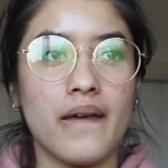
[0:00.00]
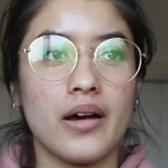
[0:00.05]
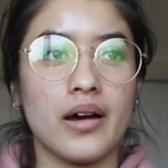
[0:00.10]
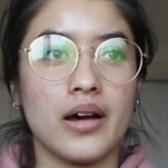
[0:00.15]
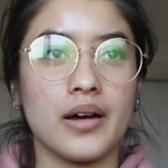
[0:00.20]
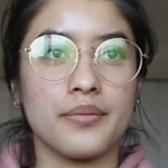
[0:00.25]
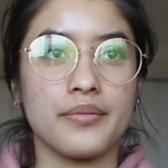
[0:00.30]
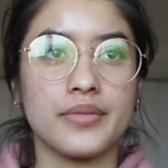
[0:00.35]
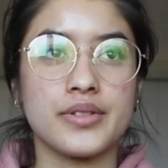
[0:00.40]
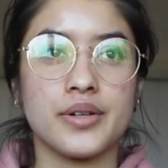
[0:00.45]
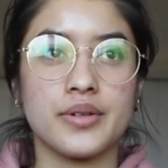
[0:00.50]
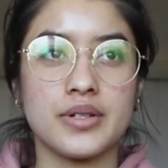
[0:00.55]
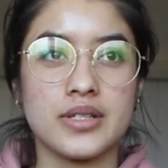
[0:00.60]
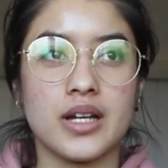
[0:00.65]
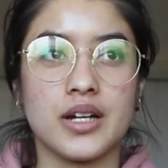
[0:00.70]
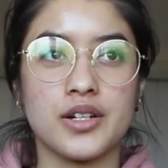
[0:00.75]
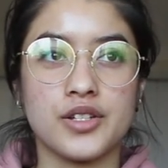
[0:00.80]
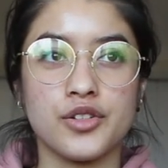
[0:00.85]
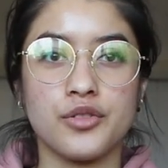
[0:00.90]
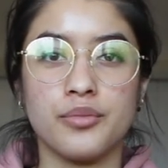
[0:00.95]
Um, so it's
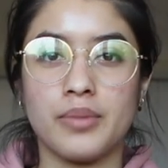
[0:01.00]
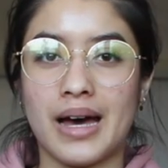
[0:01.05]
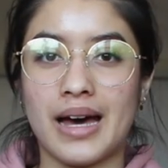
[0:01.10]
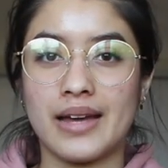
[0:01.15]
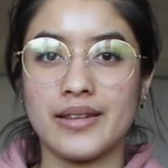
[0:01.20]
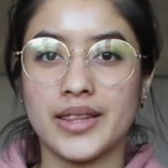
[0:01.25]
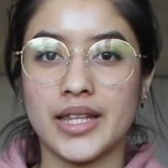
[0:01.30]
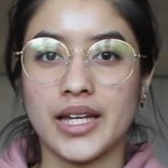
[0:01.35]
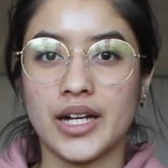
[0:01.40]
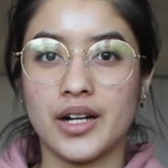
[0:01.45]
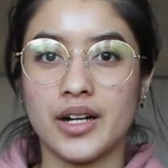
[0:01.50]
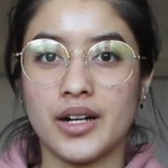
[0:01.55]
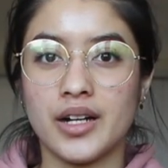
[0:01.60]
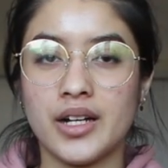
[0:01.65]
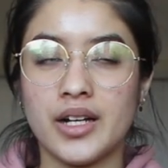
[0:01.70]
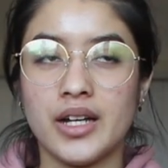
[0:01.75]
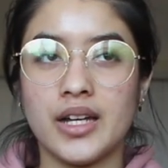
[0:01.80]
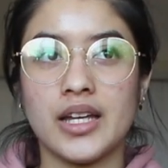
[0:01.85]
not too bad there,